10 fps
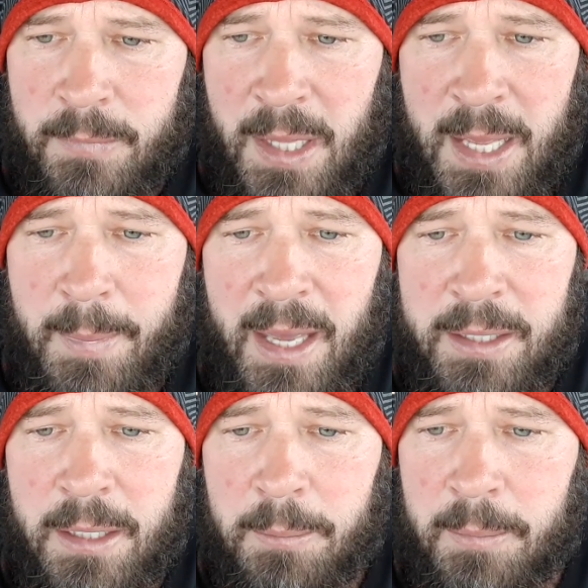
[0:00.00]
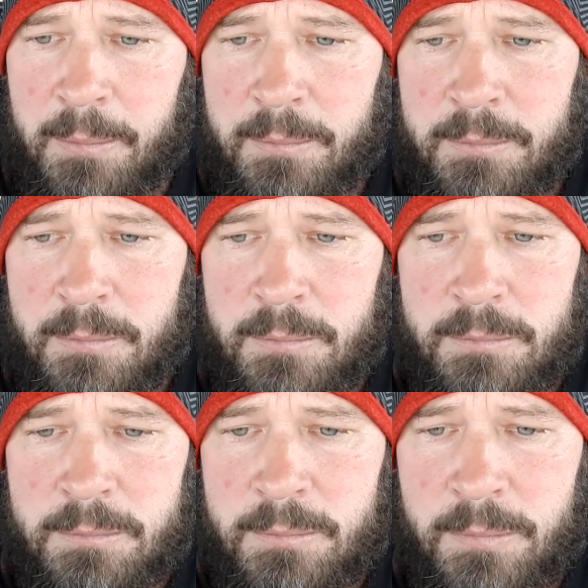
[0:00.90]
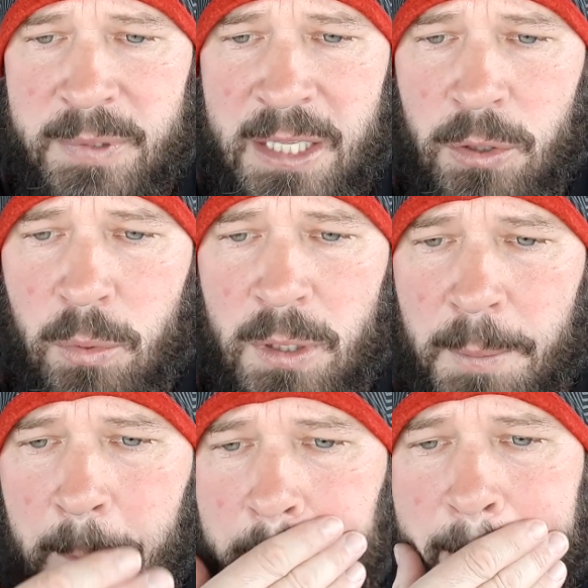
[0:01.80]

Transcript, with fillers: Him and him. Neither one.